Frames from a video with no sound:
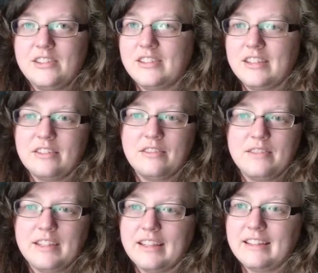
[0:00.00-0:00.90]
Just in
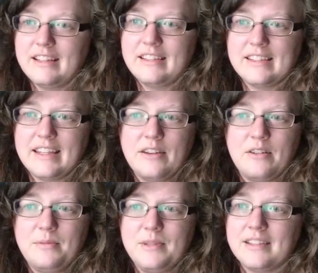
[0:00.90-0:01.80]
closing, I'd like to say I
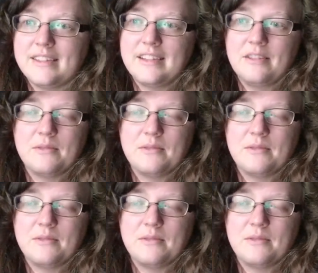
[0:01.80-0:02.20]
hope you consider